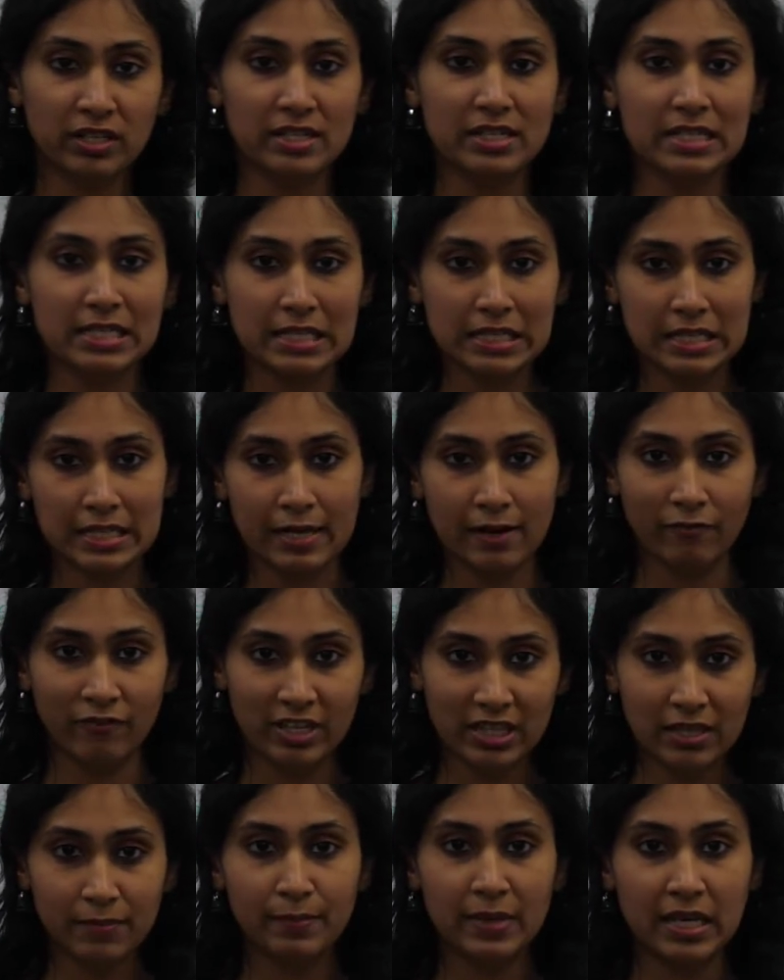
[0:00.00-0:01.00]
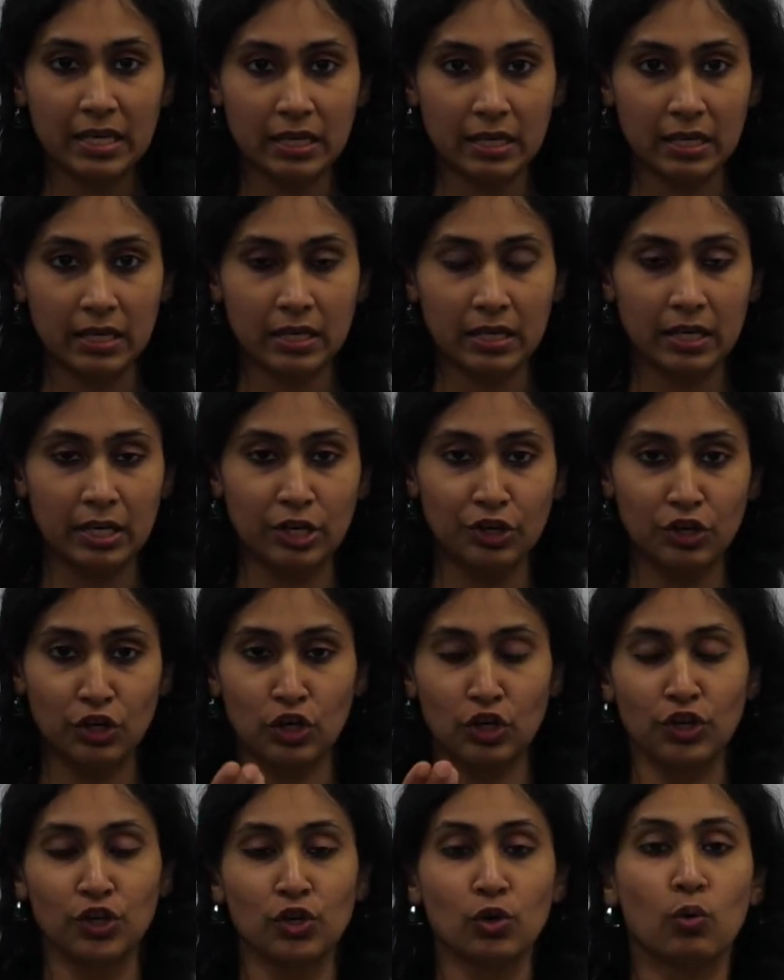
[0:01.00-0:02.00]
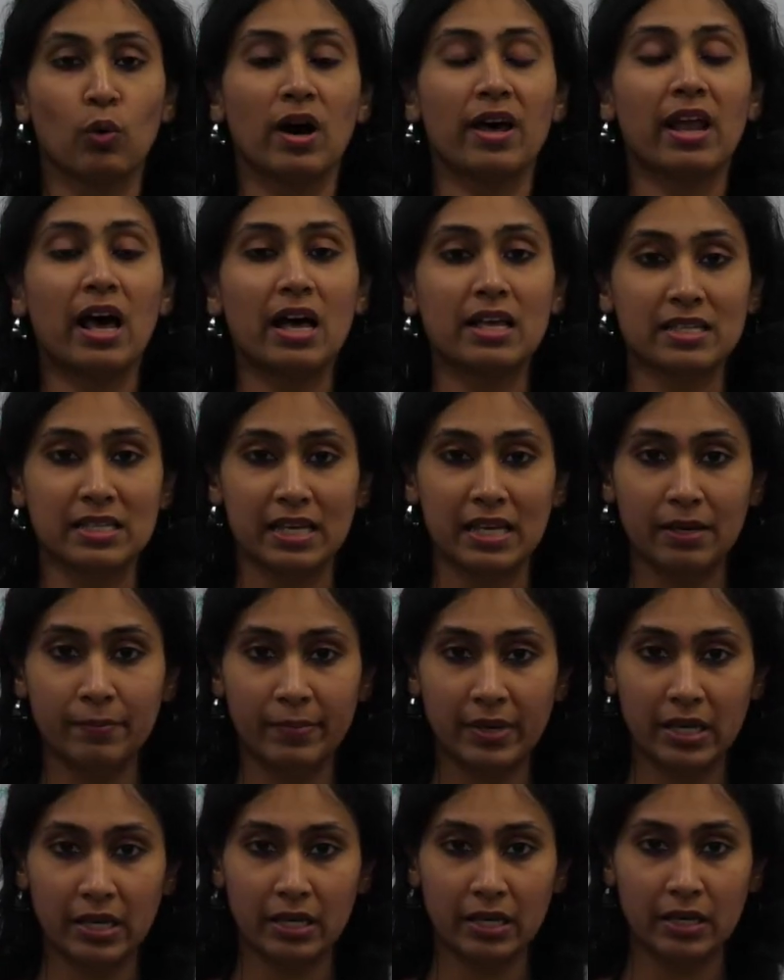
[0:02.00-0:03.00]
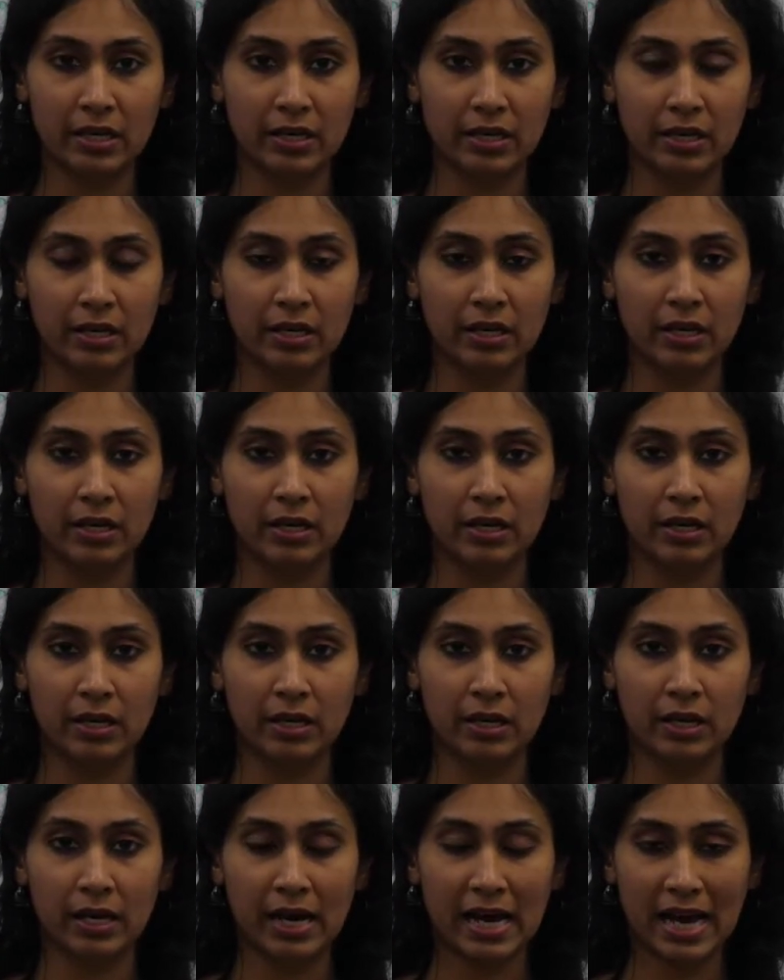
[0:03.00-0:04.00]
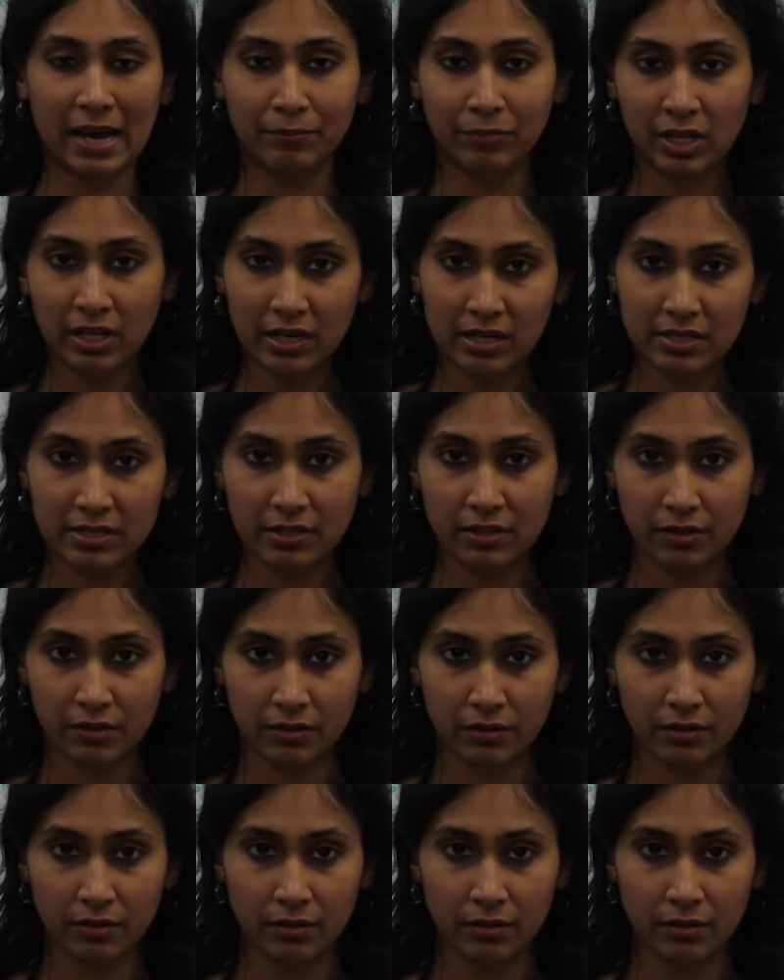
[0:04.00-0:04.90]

is with me. You are asking me. I am the listener.